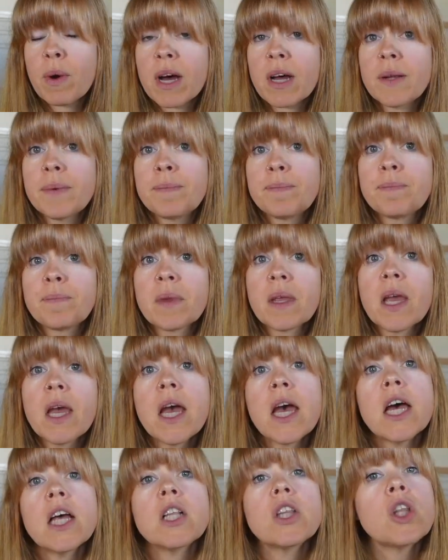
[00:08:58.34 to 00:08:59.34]
well.
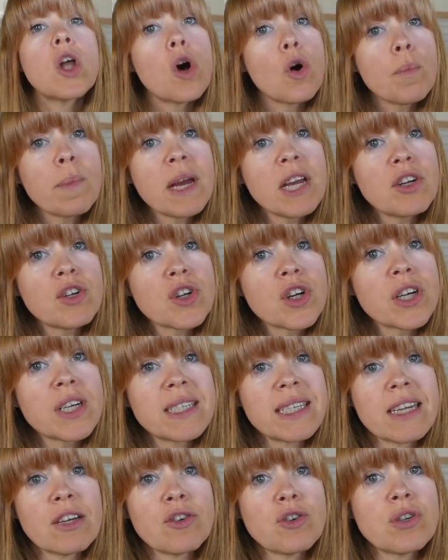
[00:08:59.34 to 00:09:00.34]
Low major
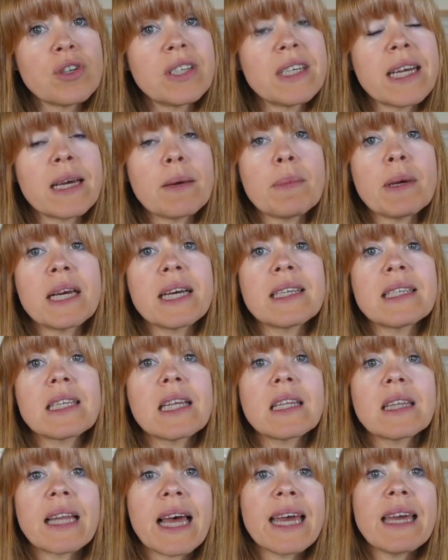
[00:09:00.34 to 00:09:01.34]
is interesting because
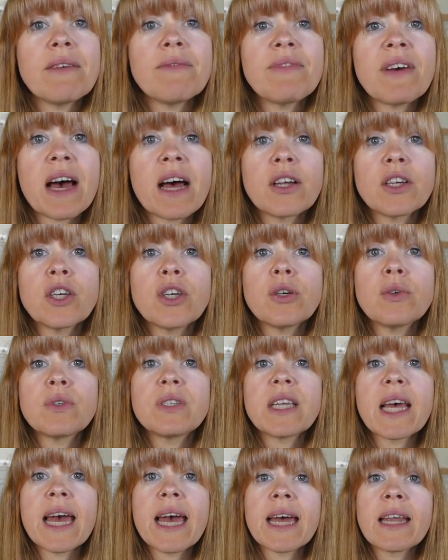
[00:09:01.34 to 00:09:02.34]
the light
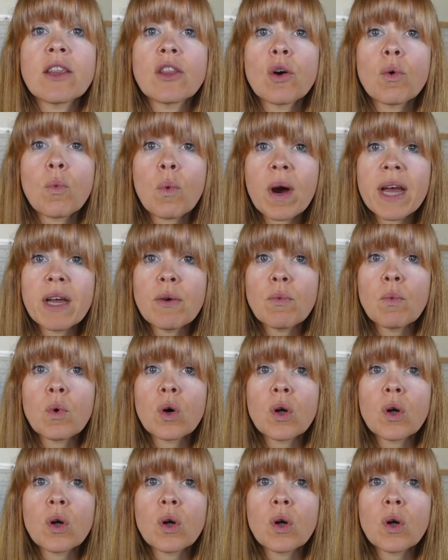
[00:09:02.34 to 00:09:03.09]
values and the white